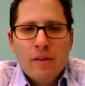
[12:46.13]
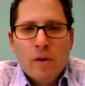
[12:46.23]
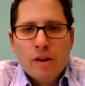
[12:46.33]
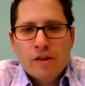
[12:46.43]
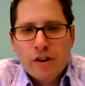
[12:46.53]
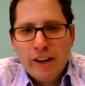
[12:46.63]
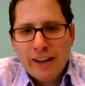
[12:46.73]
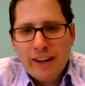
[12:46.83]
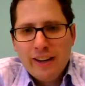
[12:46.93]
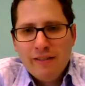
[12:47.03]

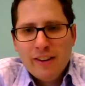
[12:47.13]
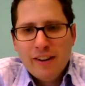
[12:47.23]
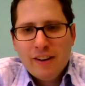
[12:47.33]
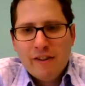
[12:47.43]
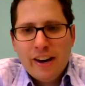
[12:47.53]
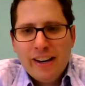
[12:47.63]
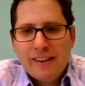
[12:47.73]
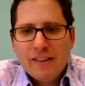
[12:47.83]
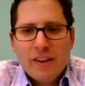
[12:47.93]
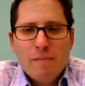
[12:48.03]
Australia even already.
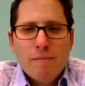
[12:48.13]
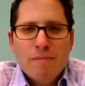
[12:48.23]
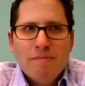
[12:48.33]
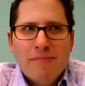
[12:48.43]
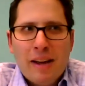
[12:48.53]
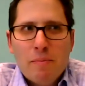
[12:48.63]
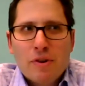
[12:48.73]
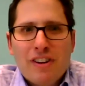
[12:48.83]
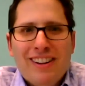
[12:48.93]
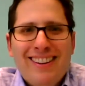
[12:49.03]
It's only
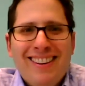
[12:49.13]
April.